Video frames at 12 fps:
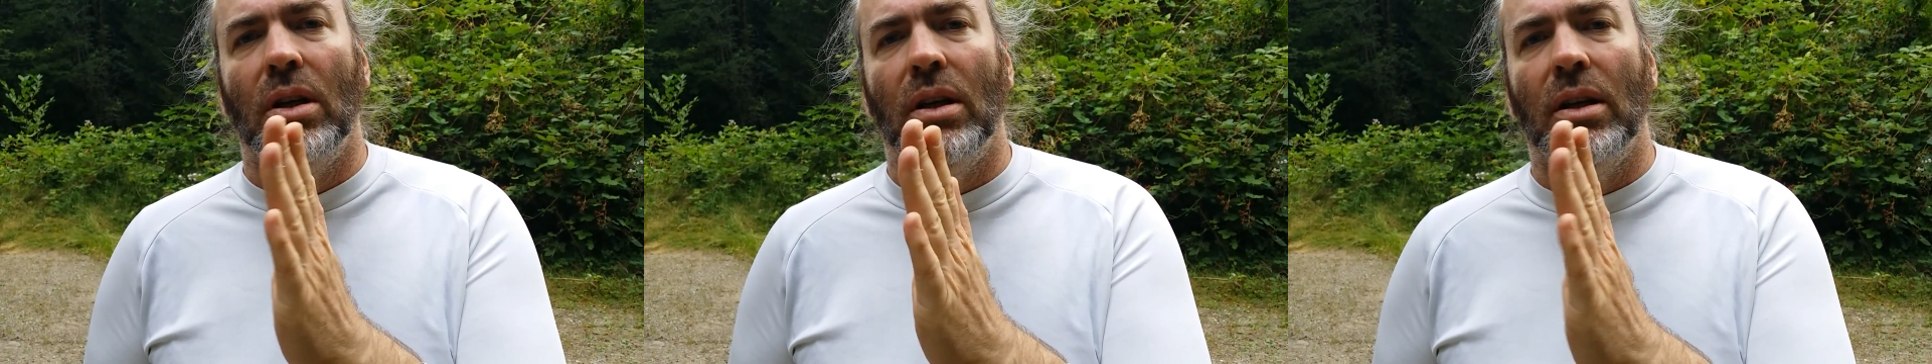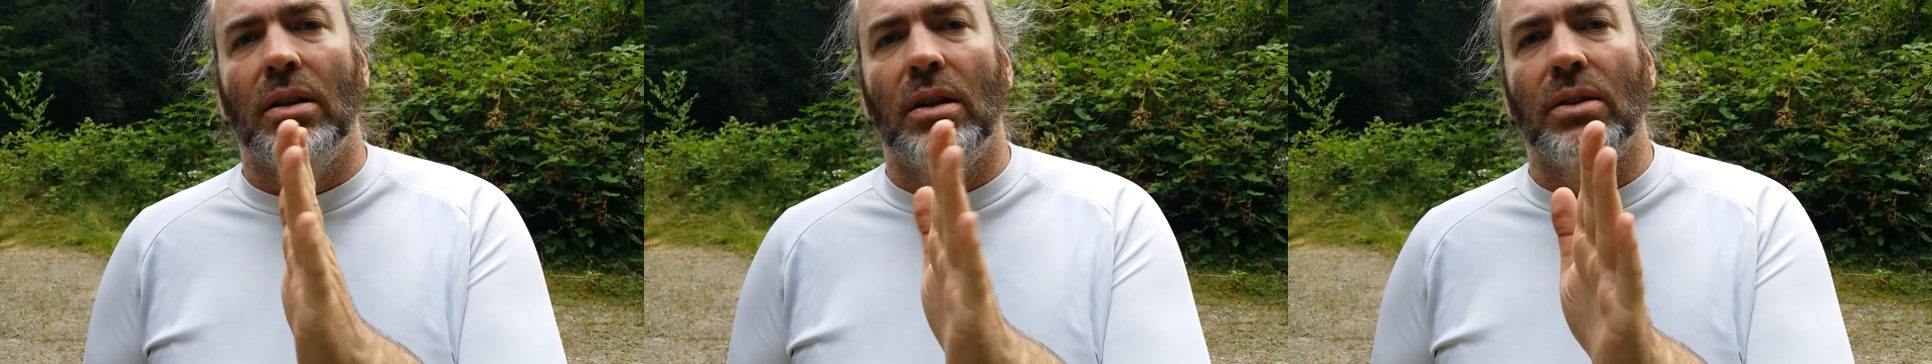
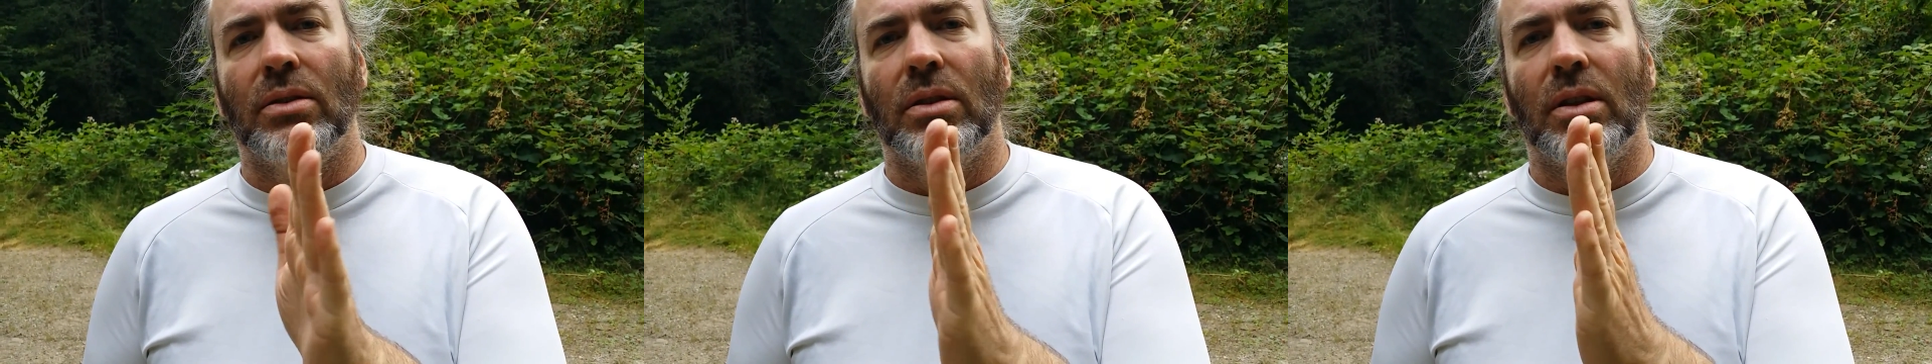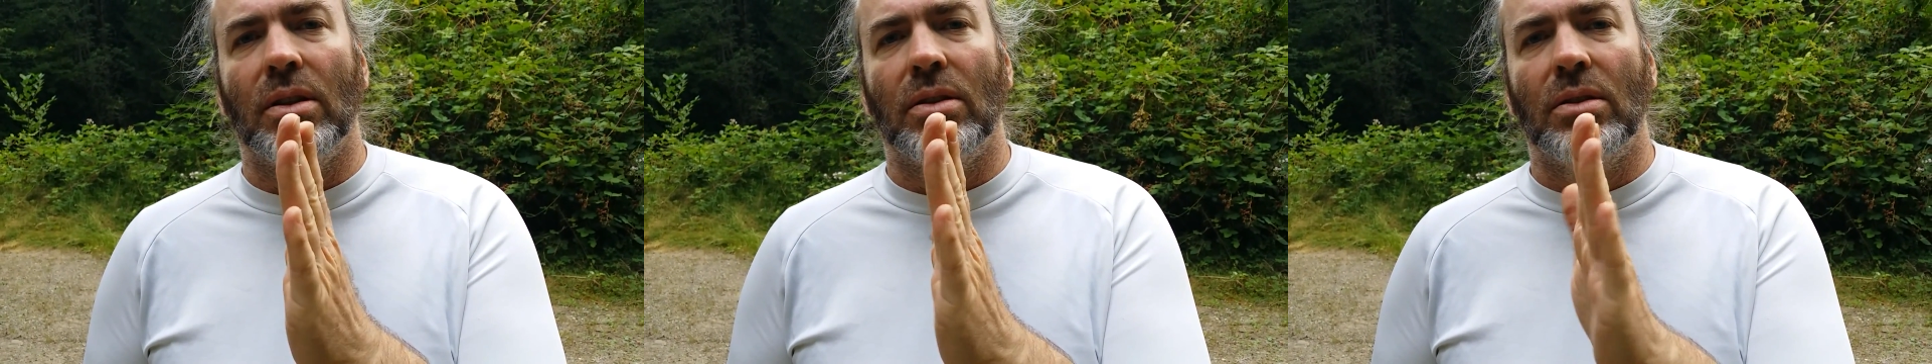it does
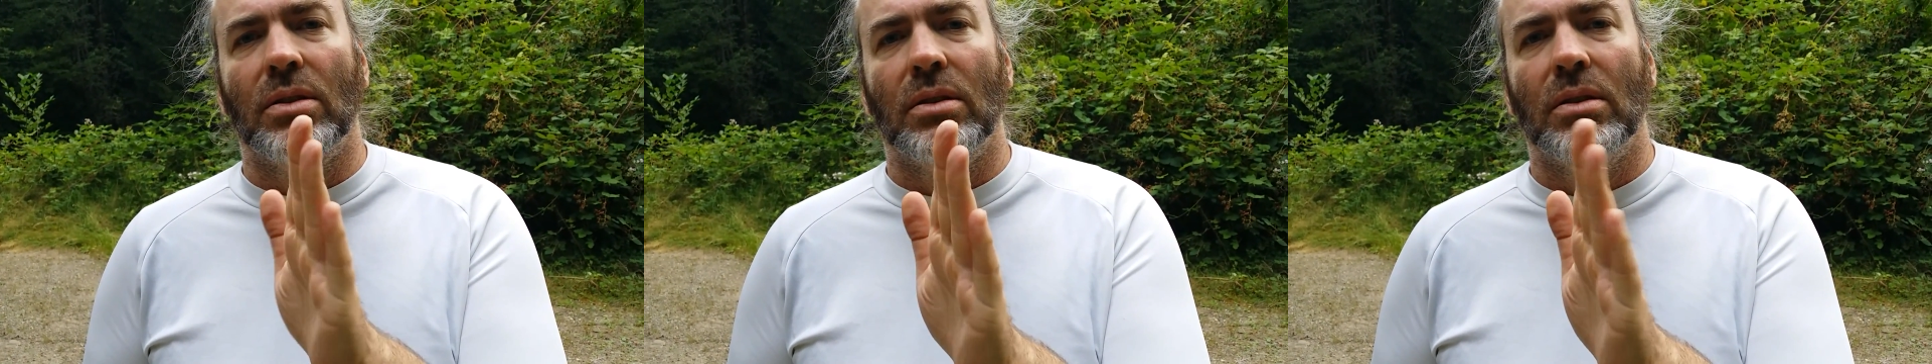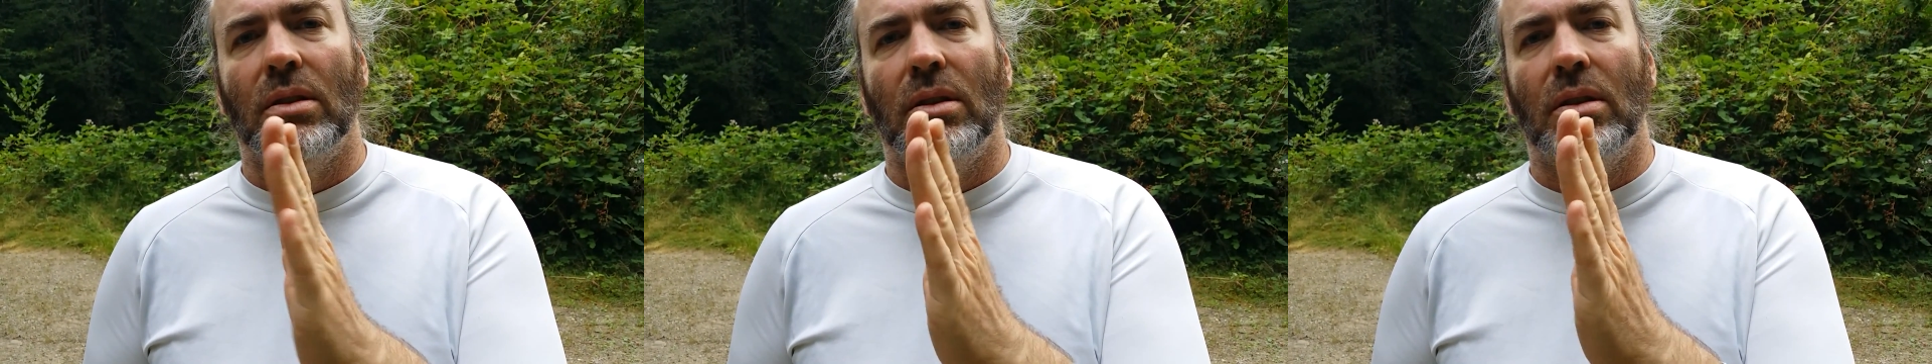this,
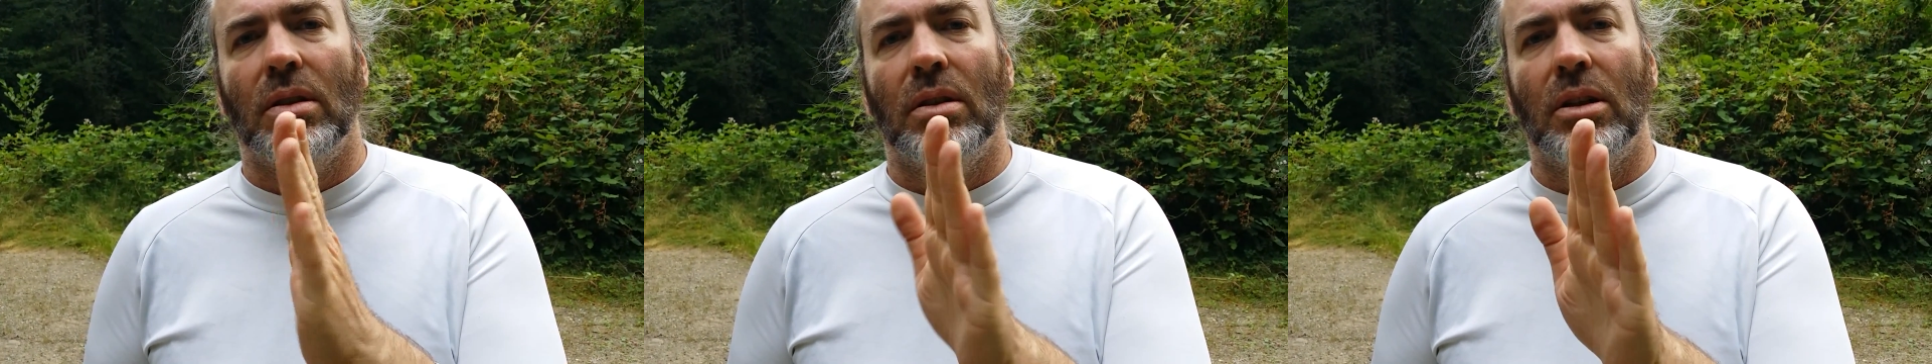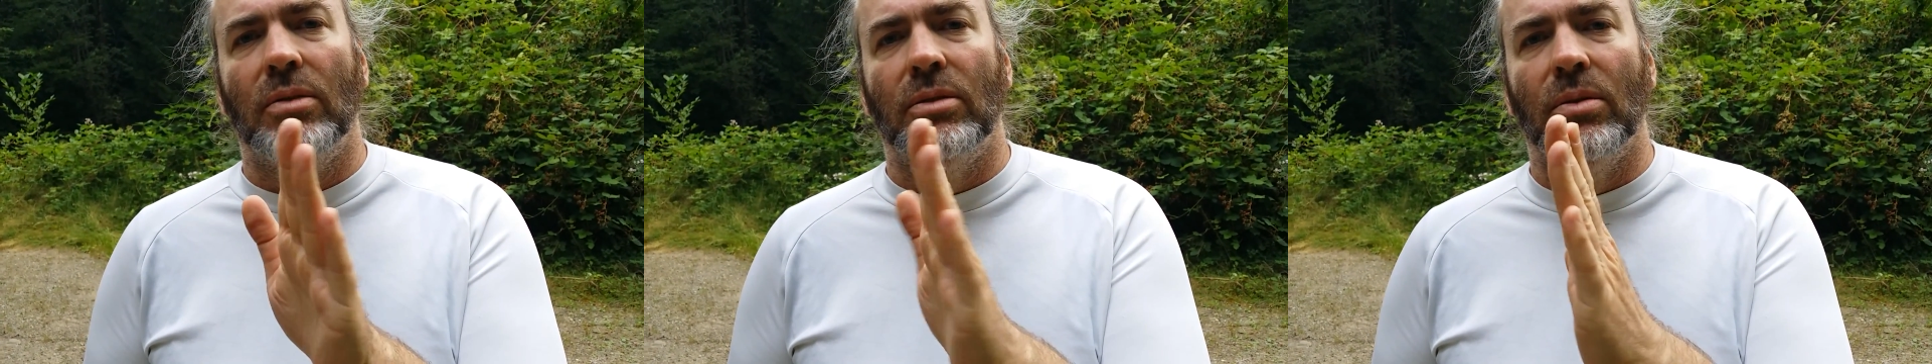
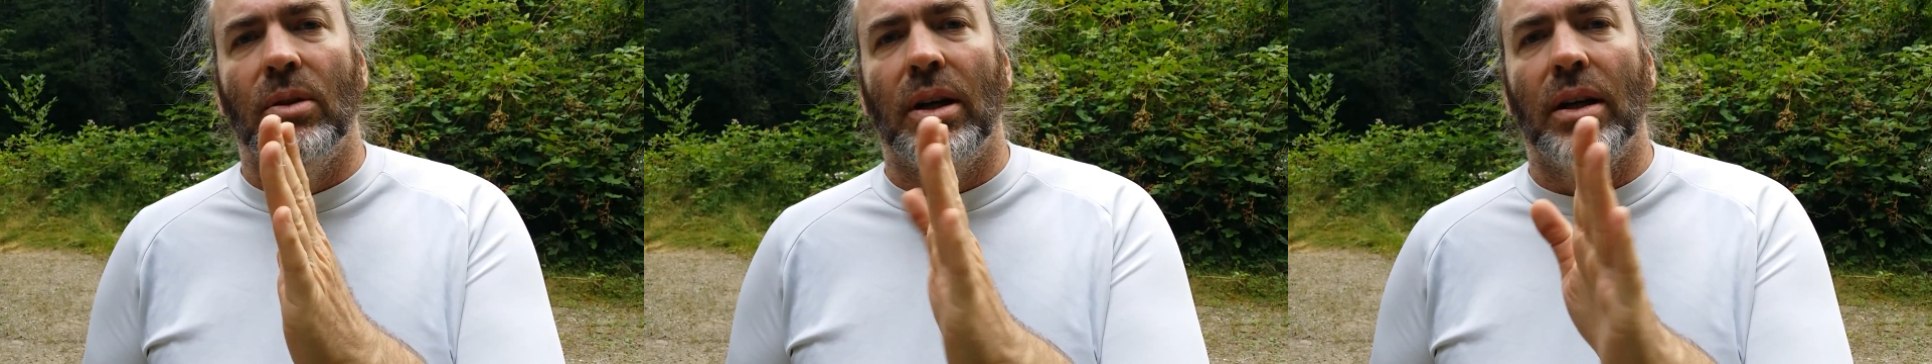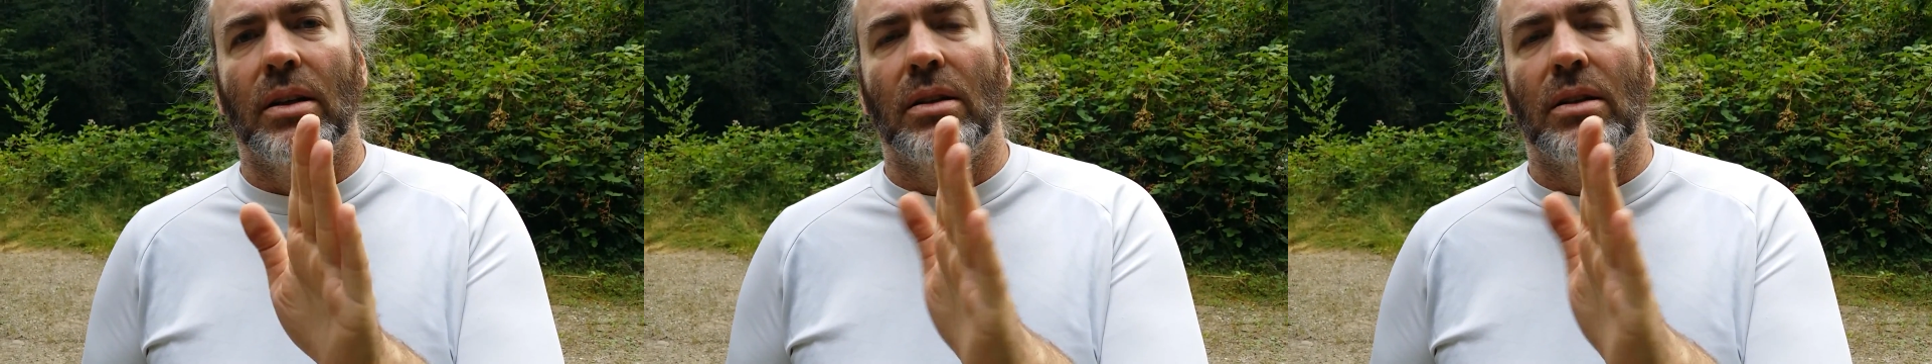left and right.